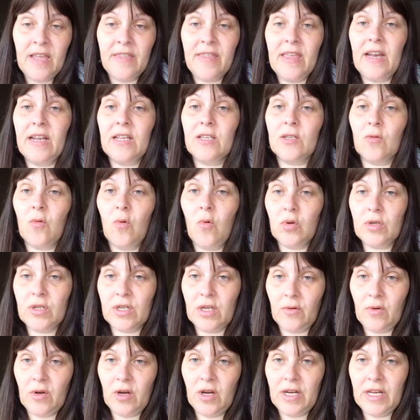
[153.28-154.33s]
that is
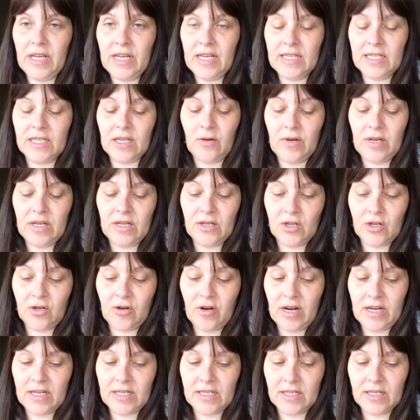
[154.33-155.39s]
also earning its own
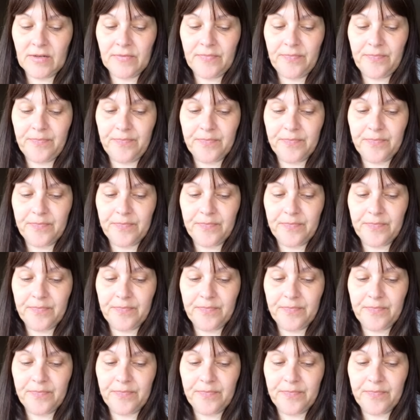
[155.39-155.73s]
interest.